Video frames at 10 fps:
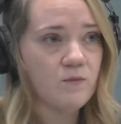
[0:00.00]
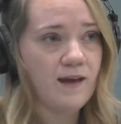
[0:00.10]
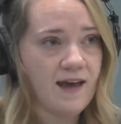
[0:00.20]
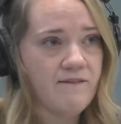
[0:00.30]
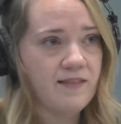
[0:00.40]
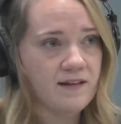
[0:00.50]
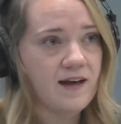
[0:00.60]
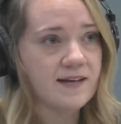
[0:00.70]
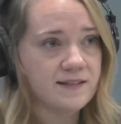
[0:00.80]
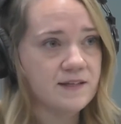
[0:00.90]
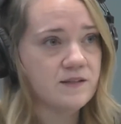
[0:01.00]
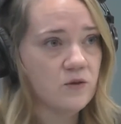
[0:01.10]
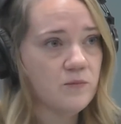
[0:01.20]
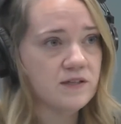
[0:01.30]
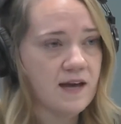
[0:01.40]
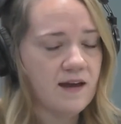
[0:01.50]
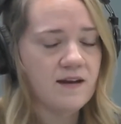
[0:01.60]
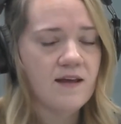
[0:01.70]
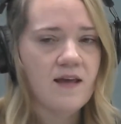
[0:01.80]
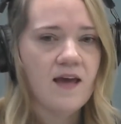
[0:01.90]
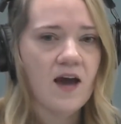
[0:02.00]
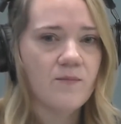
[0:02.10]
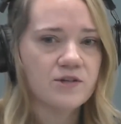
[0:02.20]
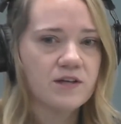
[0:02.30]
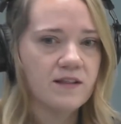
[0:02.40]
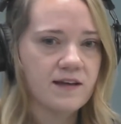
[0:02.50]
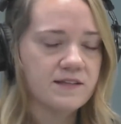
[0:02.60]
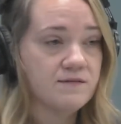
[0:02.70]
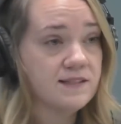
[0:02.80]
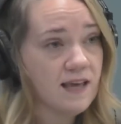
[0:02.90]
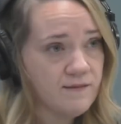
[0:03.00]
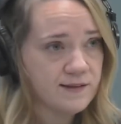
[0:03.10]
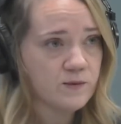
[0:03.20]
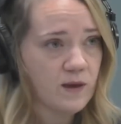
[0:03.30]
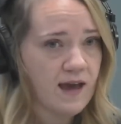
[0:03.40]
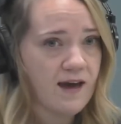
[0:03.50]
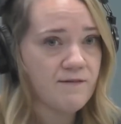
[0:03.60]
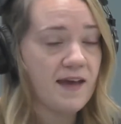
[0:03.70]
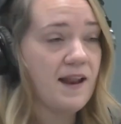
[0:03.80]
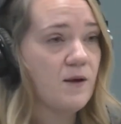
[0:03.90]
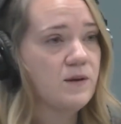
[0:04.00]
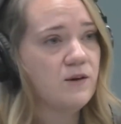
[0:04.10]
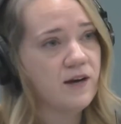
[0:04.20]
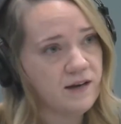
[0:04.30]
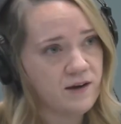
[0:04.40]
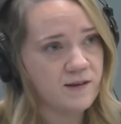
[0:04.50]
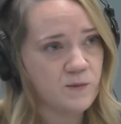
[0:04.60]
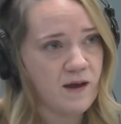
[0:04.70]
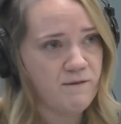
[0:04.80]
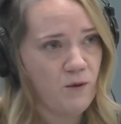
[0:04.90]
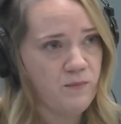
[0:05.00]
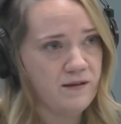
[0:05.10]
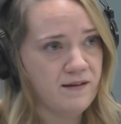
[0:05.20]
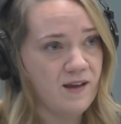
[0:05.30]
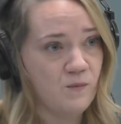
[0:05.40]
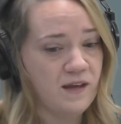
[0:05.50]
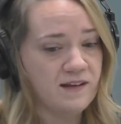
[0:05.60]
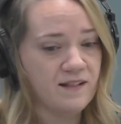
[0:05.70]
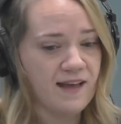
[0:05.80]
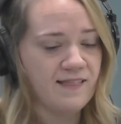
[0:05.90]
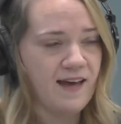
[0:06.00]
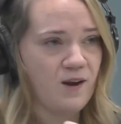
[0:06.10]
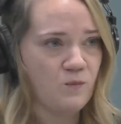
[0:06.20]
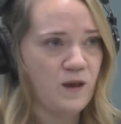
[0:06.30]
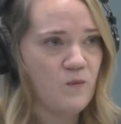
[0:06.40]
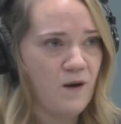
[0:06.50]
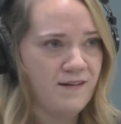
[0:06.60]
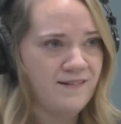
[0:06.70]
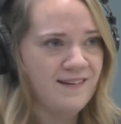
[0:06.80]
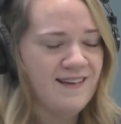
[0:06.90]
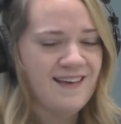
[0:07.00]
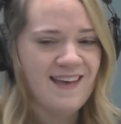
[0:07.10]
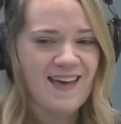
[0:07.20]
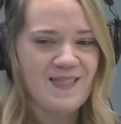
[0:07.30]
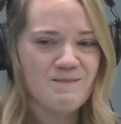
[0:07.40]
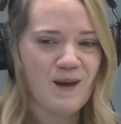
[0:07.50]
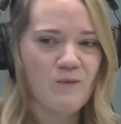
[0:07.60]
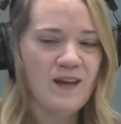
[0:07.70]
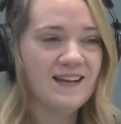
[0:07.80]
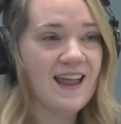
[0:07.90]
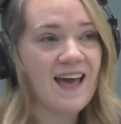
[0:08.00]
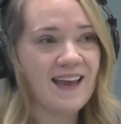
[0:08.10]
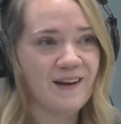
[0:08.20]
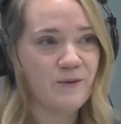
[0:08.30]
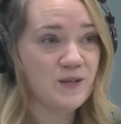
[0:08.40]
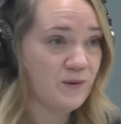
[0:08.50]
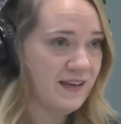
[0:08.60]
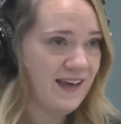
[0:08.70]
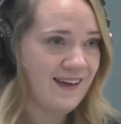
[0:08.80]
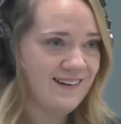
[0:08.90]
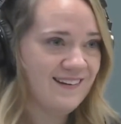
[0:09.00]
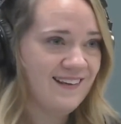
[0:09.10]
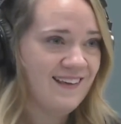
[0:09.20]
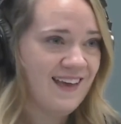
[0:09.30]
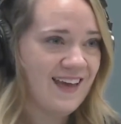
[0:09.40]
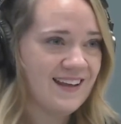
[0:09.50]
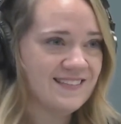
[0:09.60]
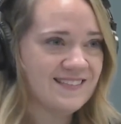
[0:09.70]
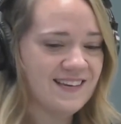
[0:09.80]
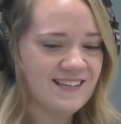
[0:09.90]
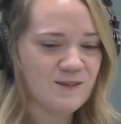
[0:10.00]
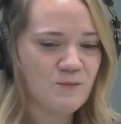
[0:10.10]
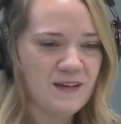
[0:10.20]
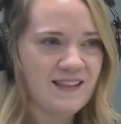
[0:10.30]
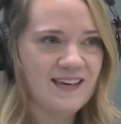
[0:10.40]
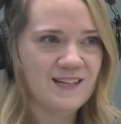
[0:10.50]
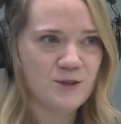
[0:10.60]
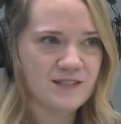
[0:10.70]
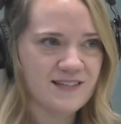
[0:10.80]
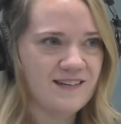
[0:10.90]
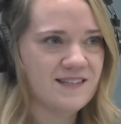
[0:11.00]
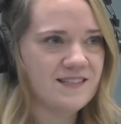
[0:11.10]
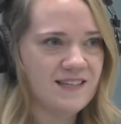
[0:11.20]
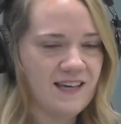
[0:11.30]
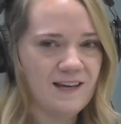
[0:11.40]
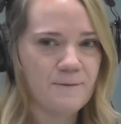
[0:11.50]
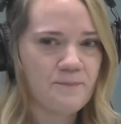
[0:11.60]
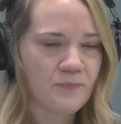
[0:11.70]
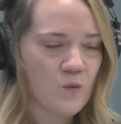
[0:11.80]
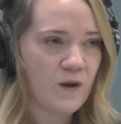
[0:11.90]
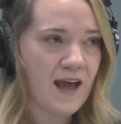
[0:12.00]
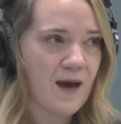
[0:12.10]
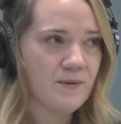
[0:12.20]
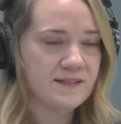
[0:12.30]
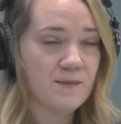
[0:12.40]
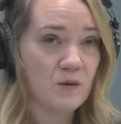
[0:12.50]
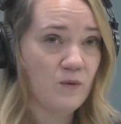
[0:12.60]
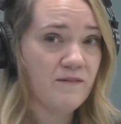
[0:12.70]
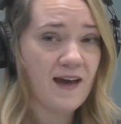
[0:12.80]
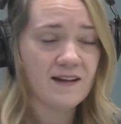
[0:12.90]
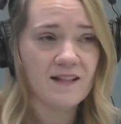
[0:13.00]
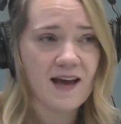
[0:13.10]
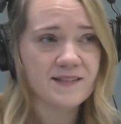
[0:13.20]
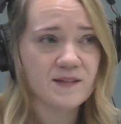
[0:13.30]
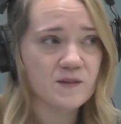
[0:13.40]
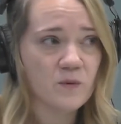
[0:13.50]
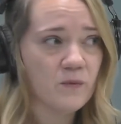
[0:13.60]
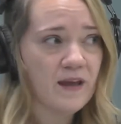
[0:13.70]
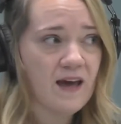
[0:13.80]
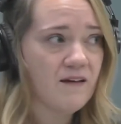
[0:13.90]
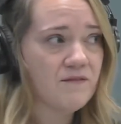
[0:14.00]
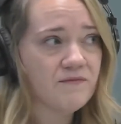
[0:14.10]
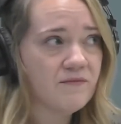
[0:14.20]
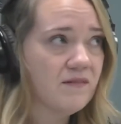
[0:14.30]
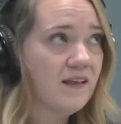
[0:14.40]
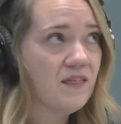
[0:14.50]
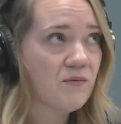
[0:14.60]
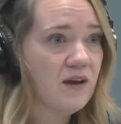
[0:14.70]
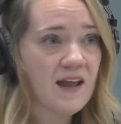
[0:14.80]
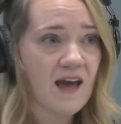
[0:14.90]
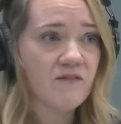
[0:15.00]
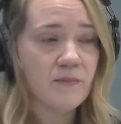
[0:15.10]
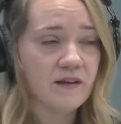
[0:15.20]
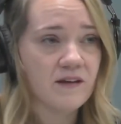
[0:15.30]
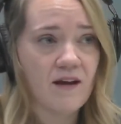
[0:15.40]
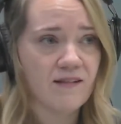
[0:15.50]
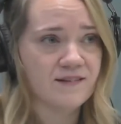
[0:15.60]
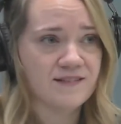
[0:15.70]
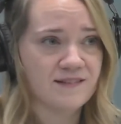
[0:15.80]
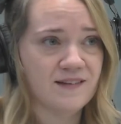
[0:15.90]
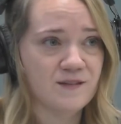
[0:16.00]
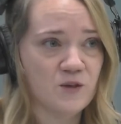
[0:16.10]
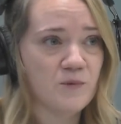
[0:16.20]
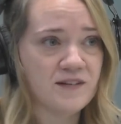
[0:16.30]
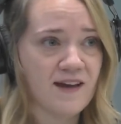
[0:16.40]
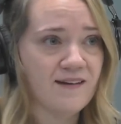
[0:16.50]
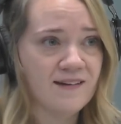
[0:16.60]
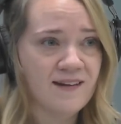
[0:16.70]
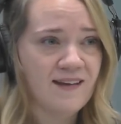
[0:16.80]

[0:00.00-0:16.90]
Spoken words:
we have in the class, consumer debt, how much collective savings we have, and how many credit cards we have open. And we collect that on week 1, and then by week 9 we do it again. And it's really interesting to see what happens. I mean, we've had classes where we have like $3.5 million in consumer debt.